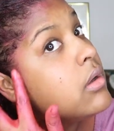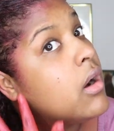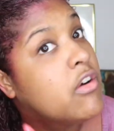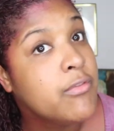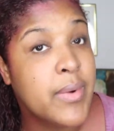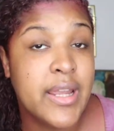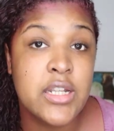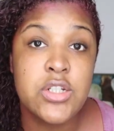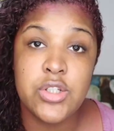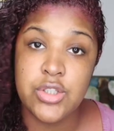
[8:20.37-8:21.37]
off my
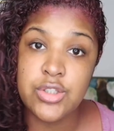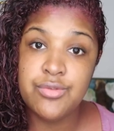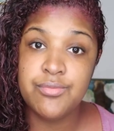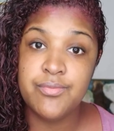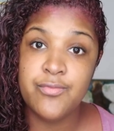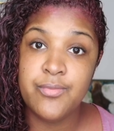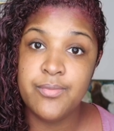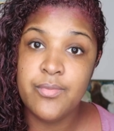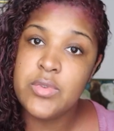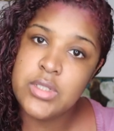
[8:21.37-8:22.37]
edges
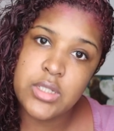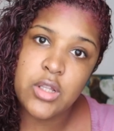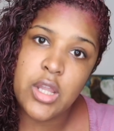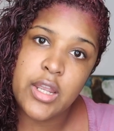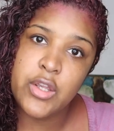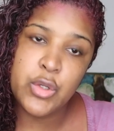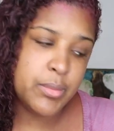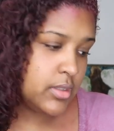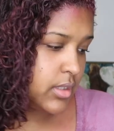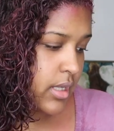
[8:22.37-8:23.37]
to look like a
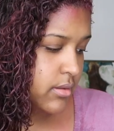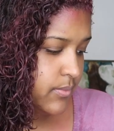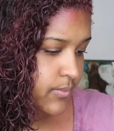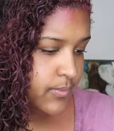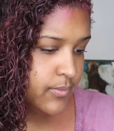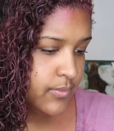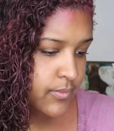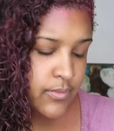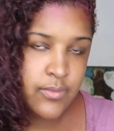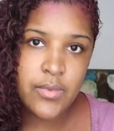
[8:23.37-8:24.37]
human again.
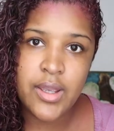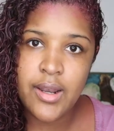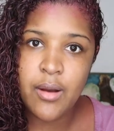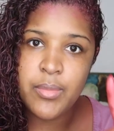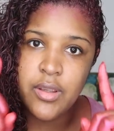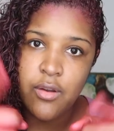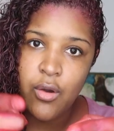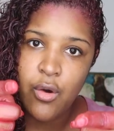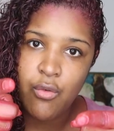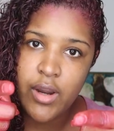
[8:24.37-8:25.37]
And I'll be
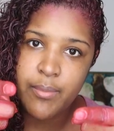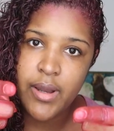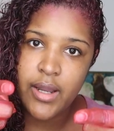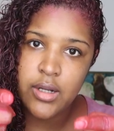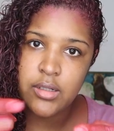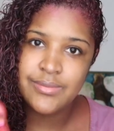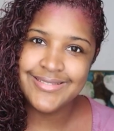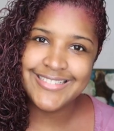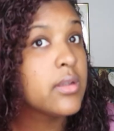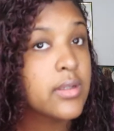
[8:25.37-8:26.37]
right back.
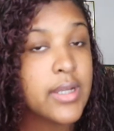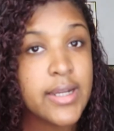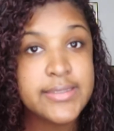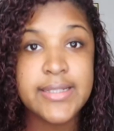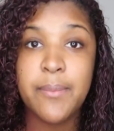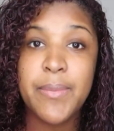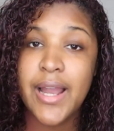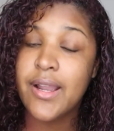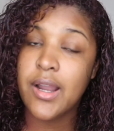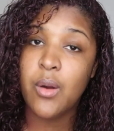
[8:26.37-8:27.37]
Guys, I'm
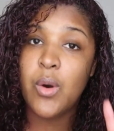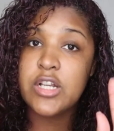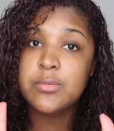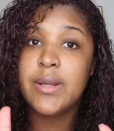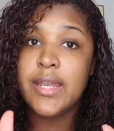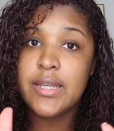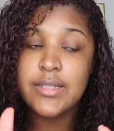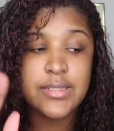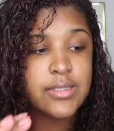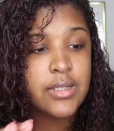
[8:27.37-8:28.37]
back. I washed my
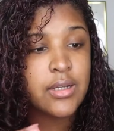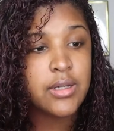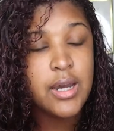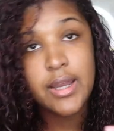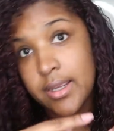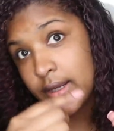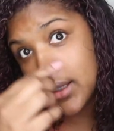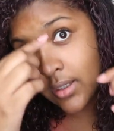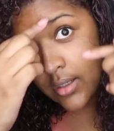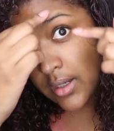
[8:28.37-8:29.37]
hands. I
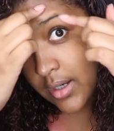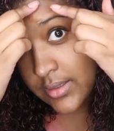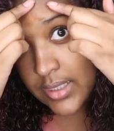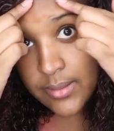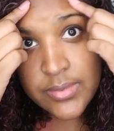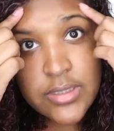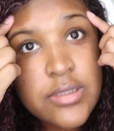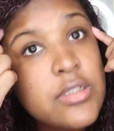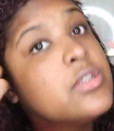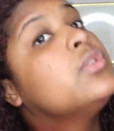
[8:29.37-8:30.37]

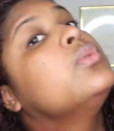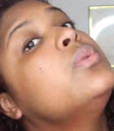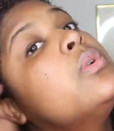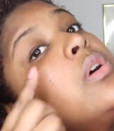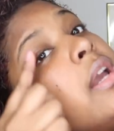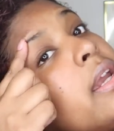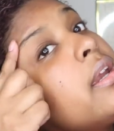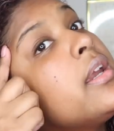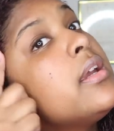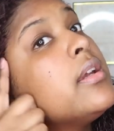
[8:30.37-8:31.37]
attempted to do
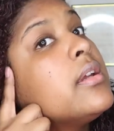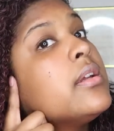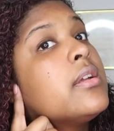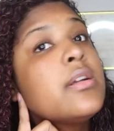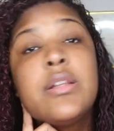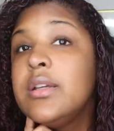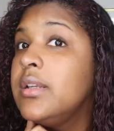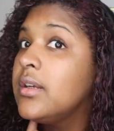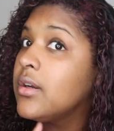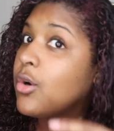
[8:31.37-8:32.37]
a
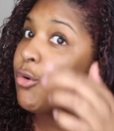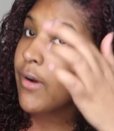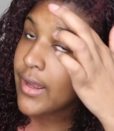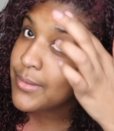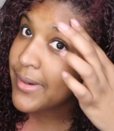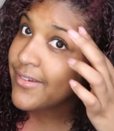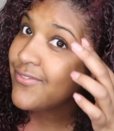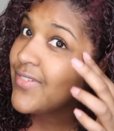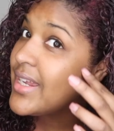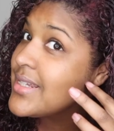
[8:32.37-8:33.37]
cleaning around my
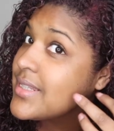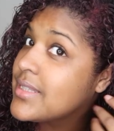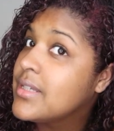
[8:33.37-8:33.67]
face,